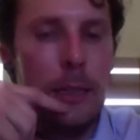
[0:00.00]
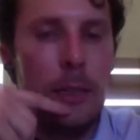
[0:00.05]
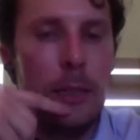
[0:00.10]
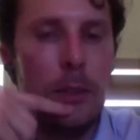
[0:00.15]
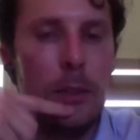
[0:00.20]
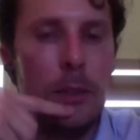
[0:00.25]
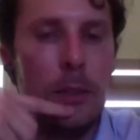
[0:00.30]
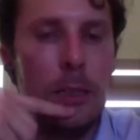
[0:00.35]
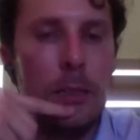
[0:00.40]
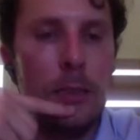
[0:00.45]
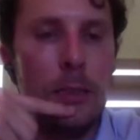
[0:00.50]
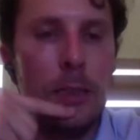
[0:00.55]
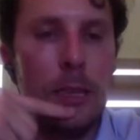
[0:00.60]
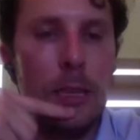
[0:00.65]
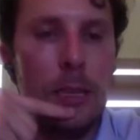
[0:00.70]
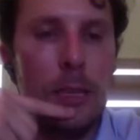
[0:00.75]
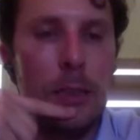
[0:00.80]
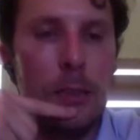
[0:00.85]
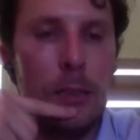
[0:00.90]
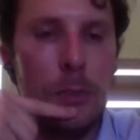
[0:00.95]
these
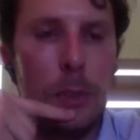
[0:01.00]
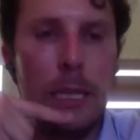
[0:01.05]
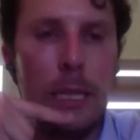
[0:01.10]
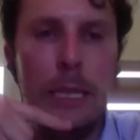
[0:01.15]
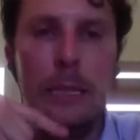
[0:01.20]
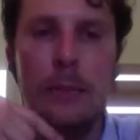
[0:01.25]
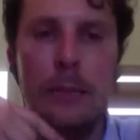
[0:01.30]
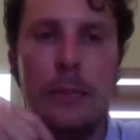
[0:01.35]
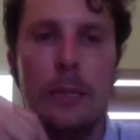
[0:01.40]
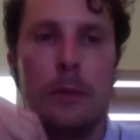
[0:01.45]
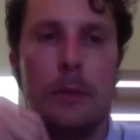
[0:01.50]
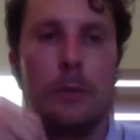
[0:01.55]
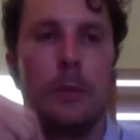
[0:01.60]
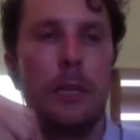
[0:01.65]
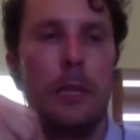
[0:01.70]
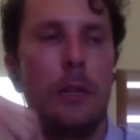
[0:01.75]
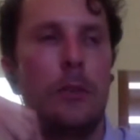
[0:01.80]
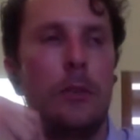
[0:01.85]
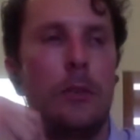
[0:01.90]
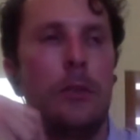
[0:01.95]
things,
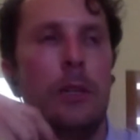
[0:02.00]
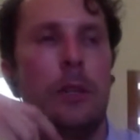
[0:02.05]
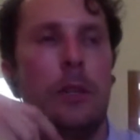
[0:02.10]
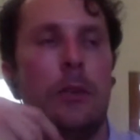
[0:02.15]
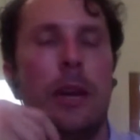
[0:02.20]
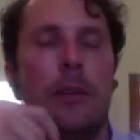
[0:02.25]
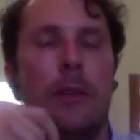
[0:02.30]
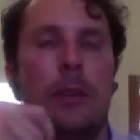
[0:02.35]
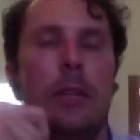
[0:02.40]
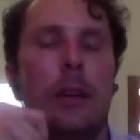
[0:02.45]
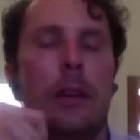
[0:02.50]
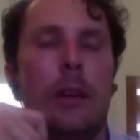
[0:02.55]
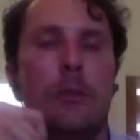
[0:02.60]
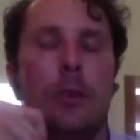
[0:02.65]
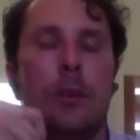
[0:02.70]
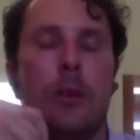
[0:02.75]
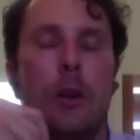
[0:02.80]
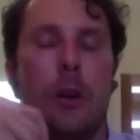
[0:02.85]
magnesium, if you don't have enough,